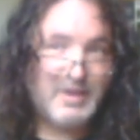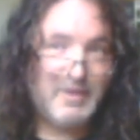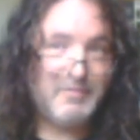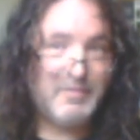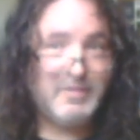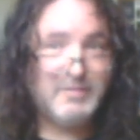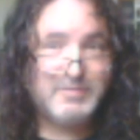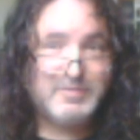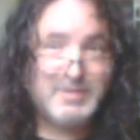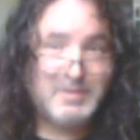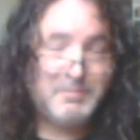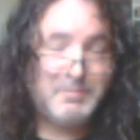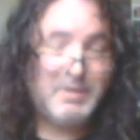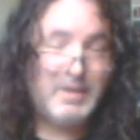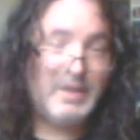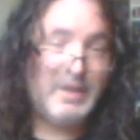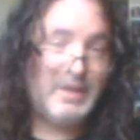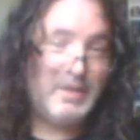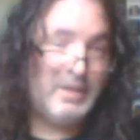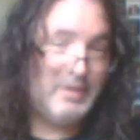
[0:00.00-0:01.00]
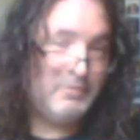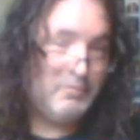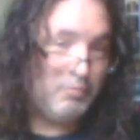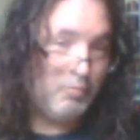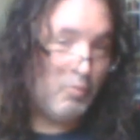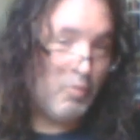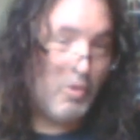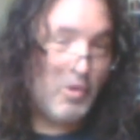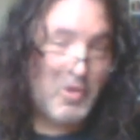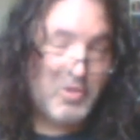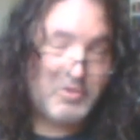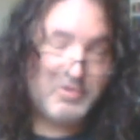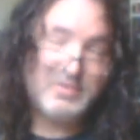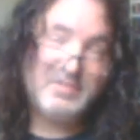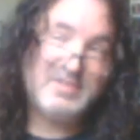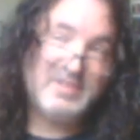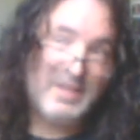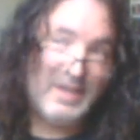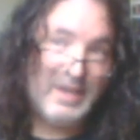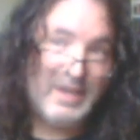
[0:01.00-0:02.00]
If something is worth
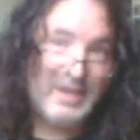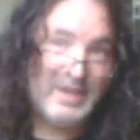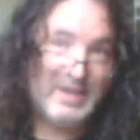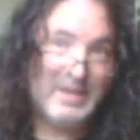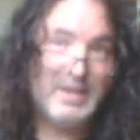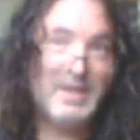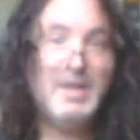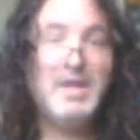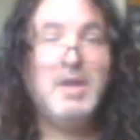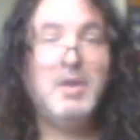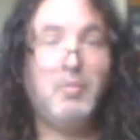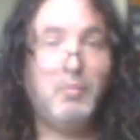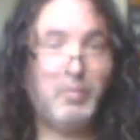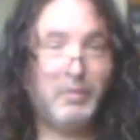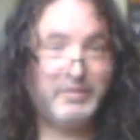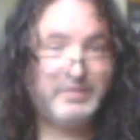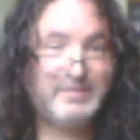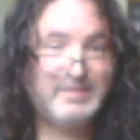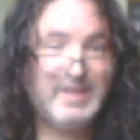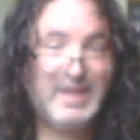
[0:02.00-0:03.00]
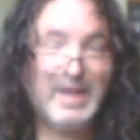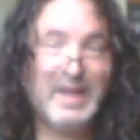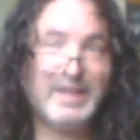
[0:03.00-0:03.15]
seeing we'll see it.